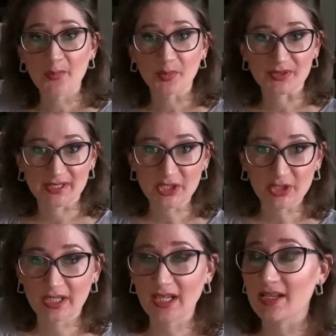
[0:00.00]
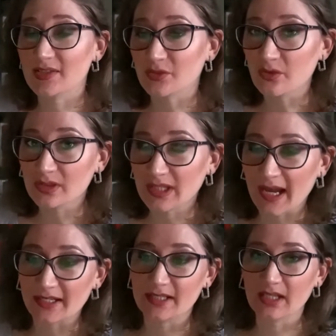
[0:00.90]
Positioning a strong
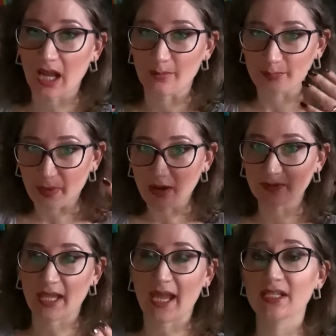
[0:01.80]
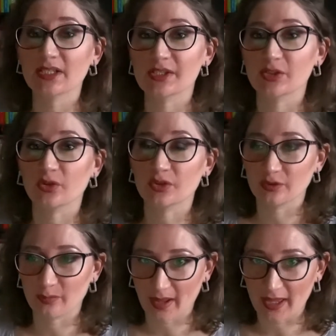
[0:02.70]
lighting above the entrance door to
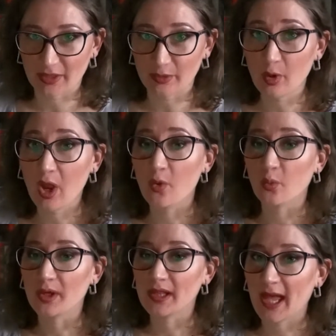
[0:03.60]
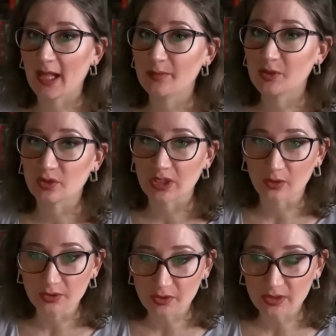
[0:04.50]
the bathroom will help to
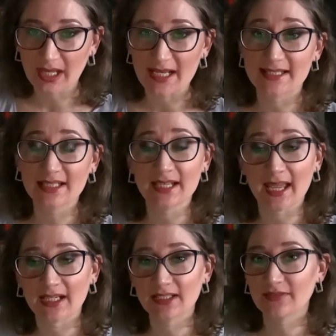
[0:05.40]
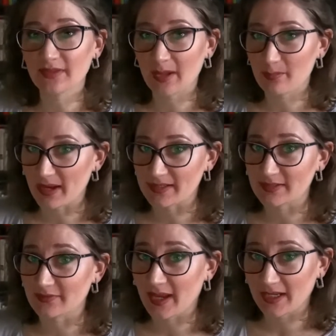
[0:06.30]
neutralize the negative
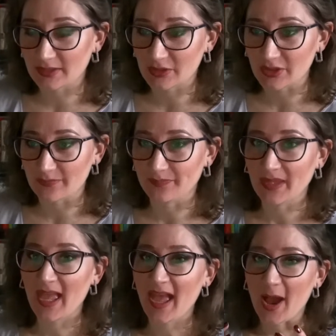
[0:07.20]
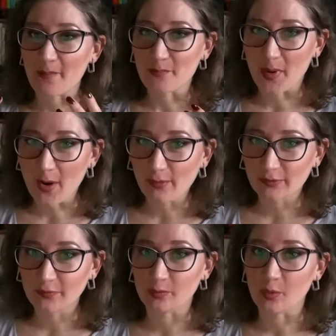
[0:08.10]
passive energy. A
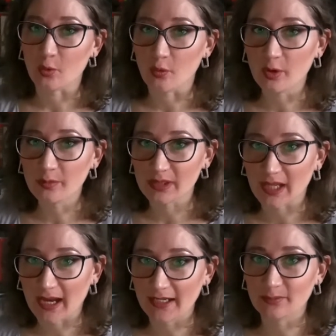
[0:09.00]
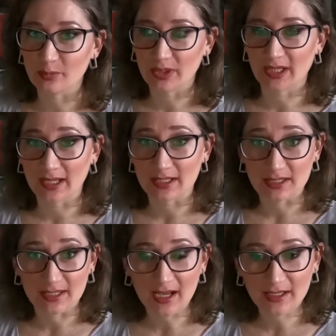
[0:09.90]
powerful warm light bringing
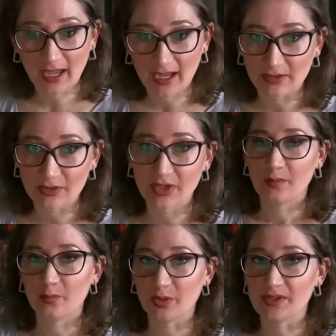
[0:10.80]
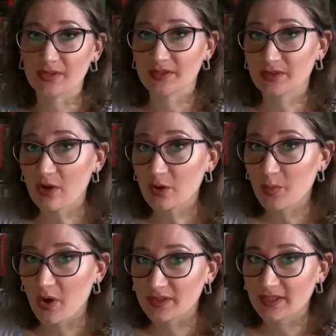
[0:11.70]
yang energy brings strong
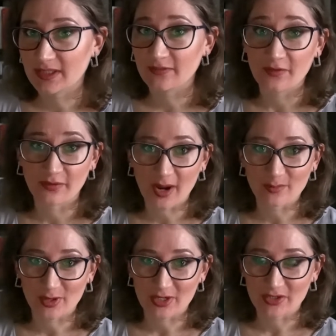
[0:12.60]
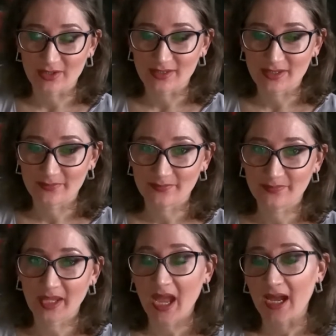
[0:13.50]
positive vibrations.
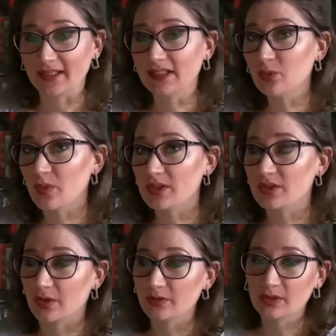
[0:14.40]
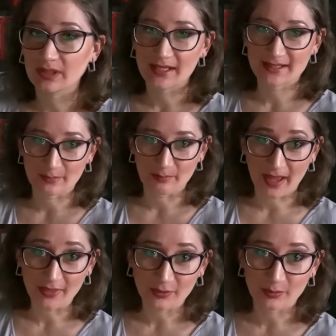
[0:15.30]
Another way to neutralize the
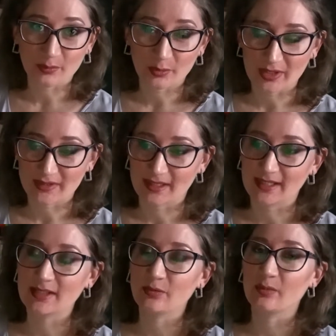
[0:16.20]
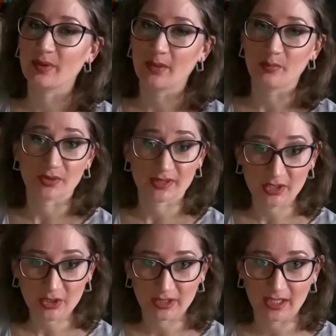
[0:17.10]
bathroom presence will be
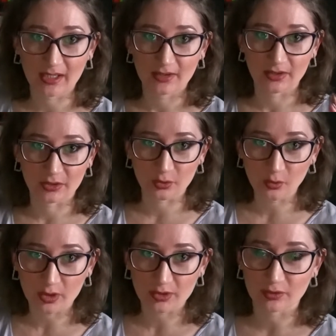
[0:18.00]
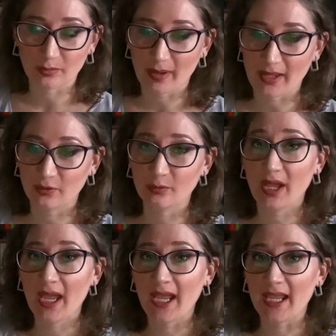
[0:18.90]
positioning the door to the bathroom
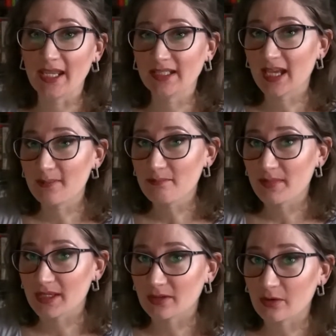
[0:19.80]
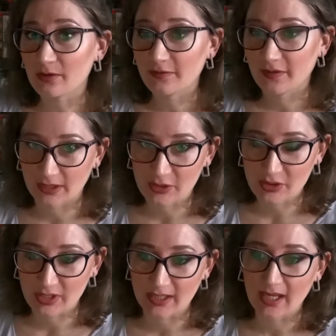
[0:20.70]
in a mirror
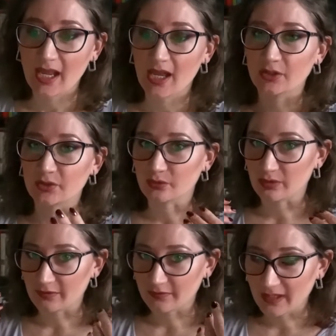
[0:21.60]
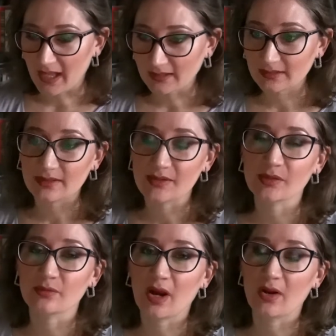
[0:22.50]
finishing to reflect the
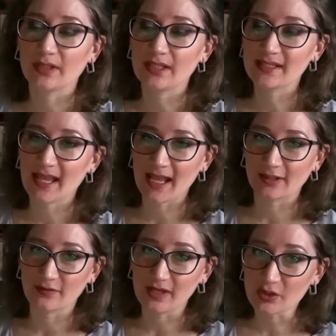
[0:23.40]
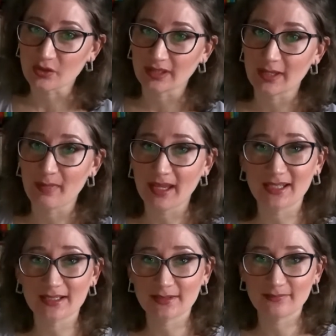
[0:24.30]
surroundings and visually make
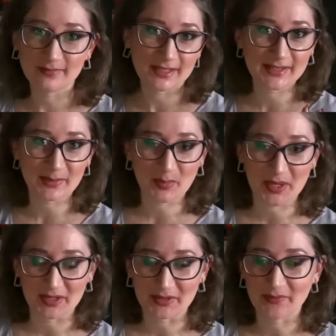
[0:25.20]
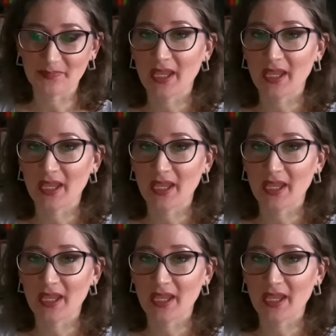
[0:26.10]
it disappear.